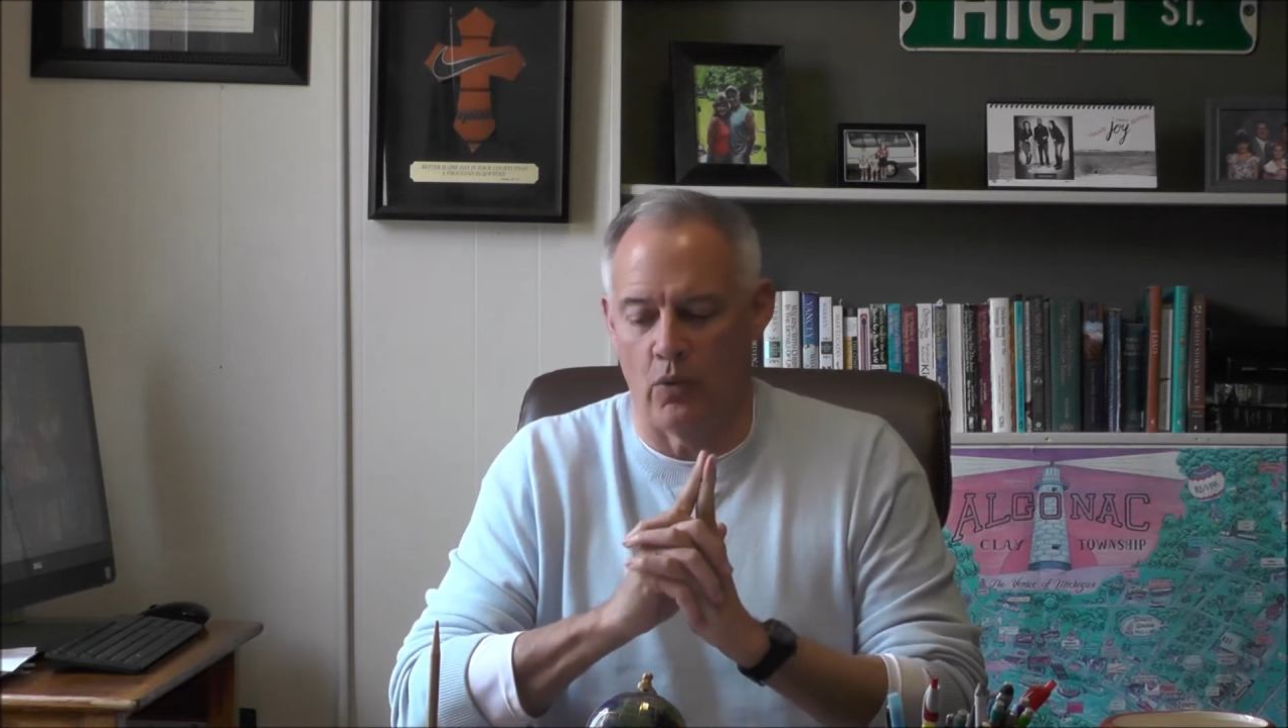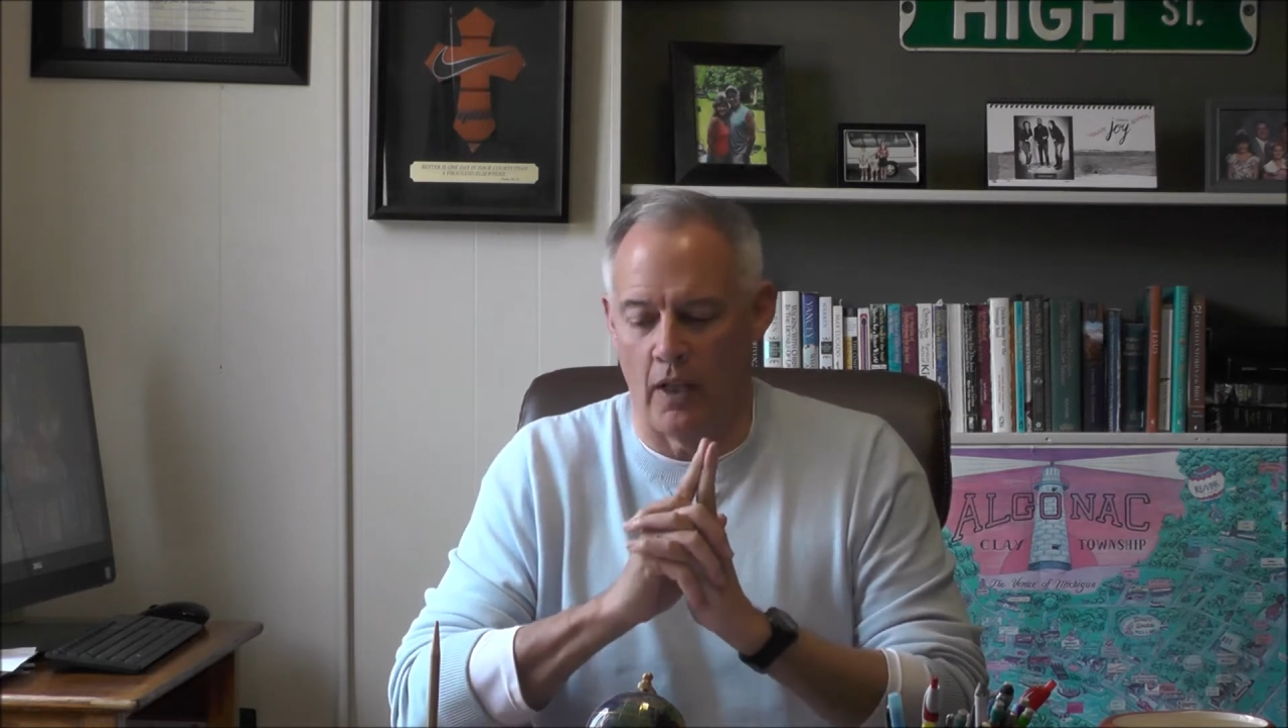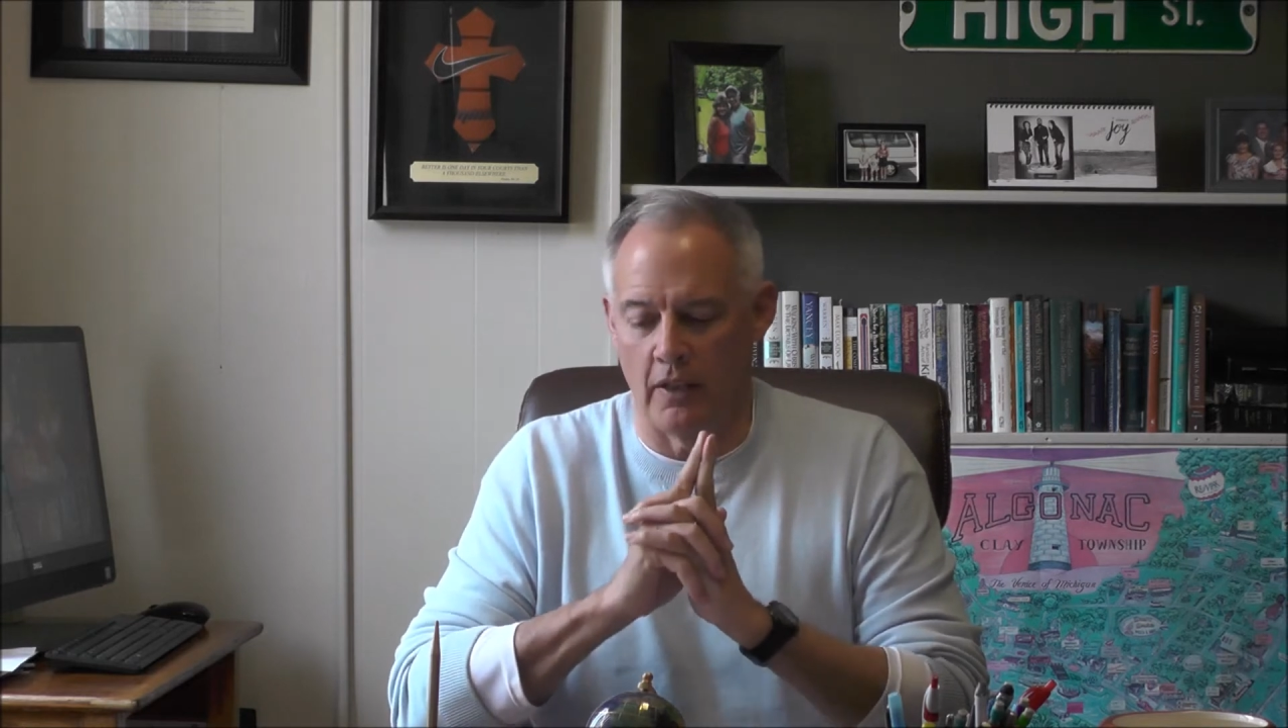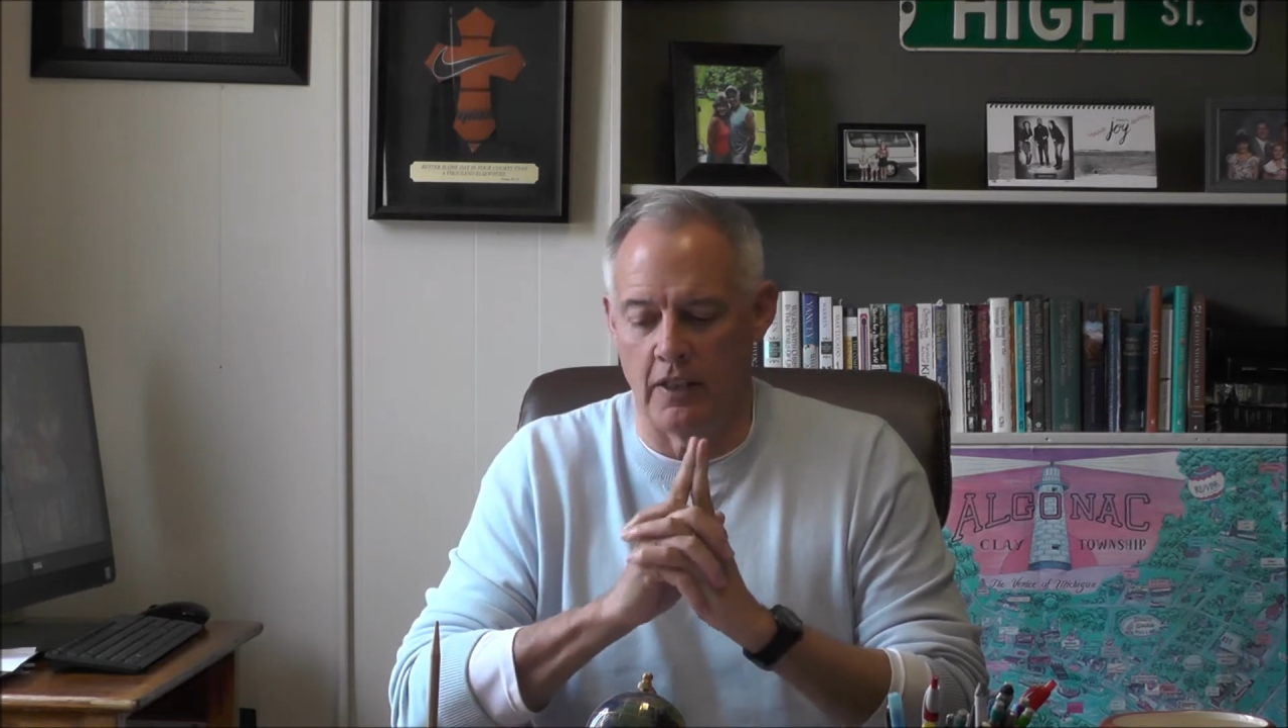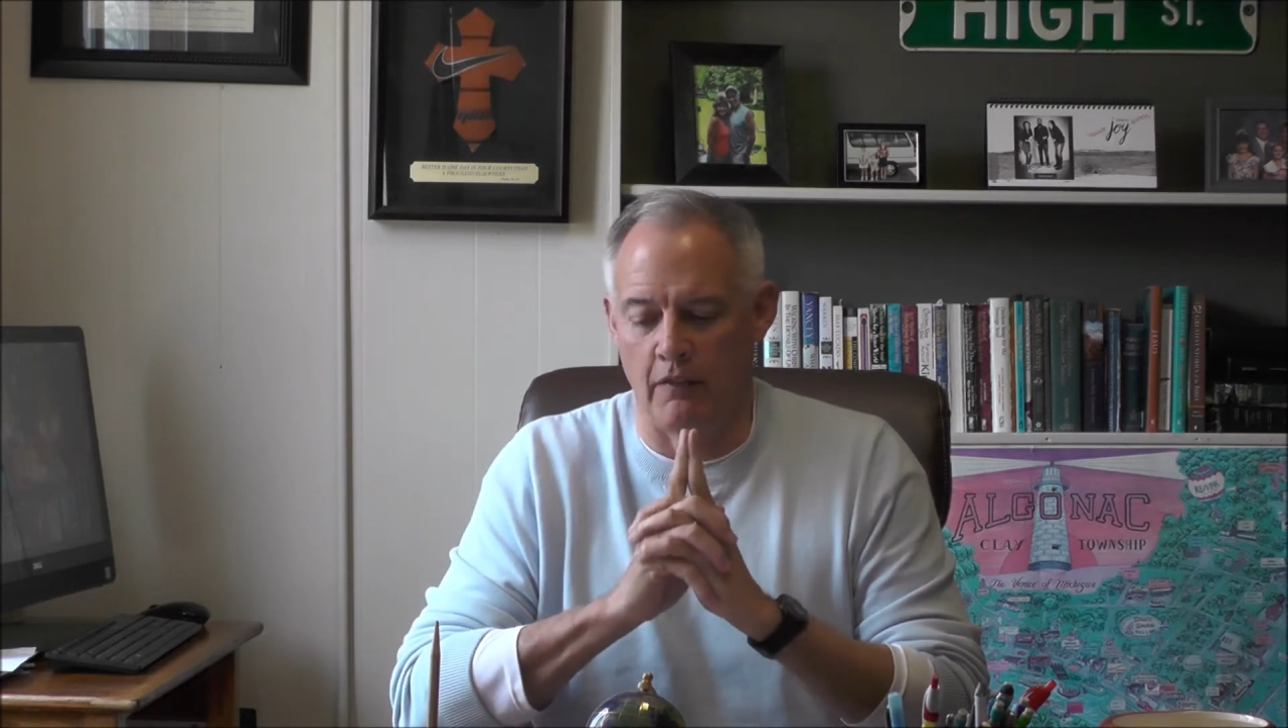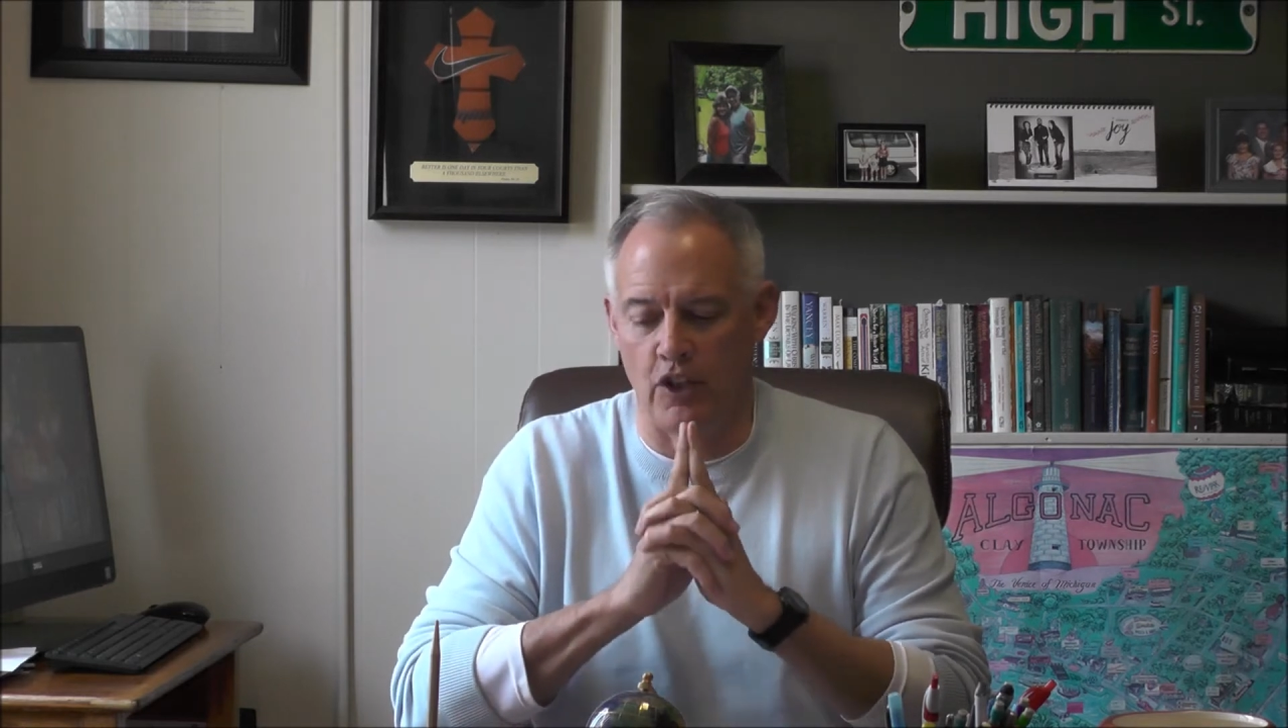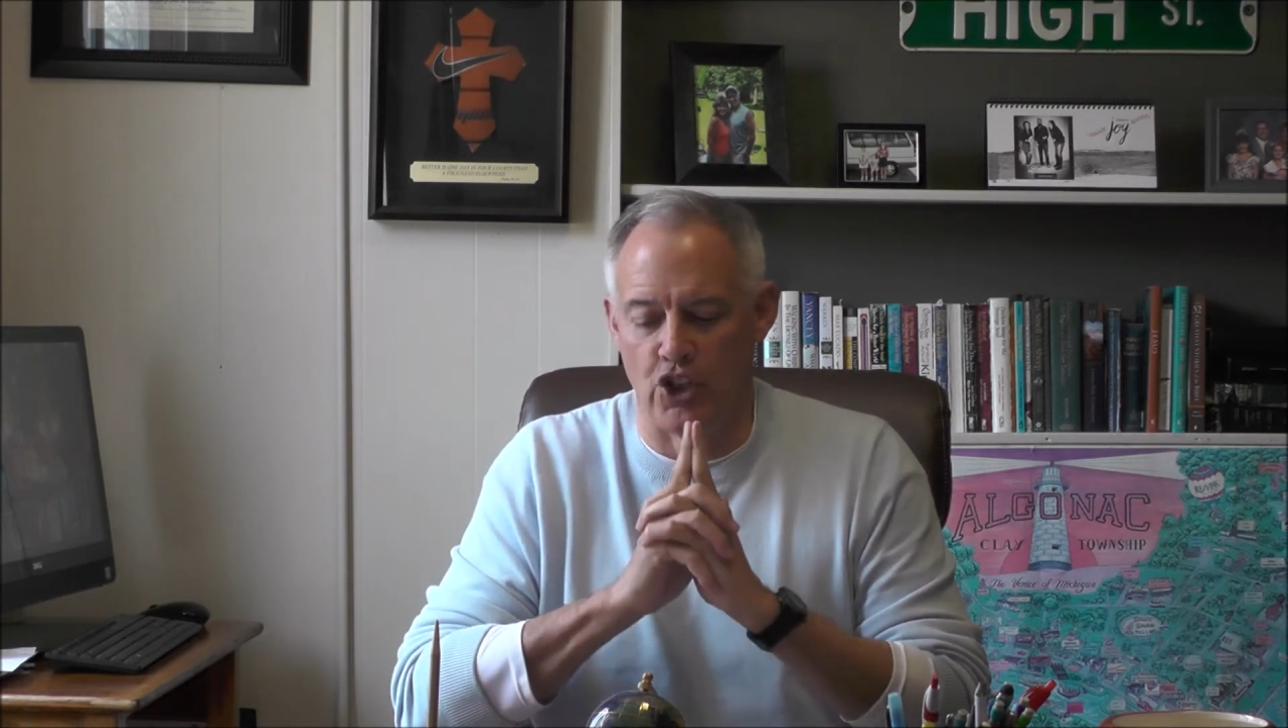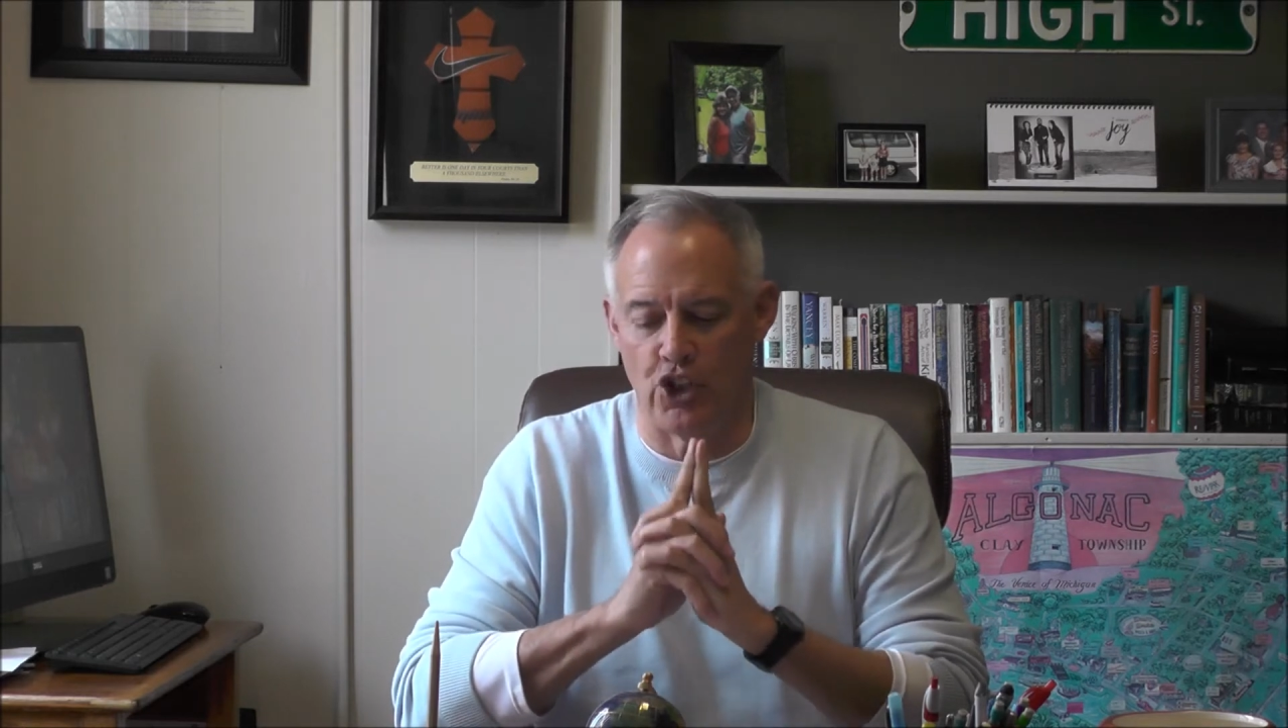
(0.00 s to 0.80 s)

relatively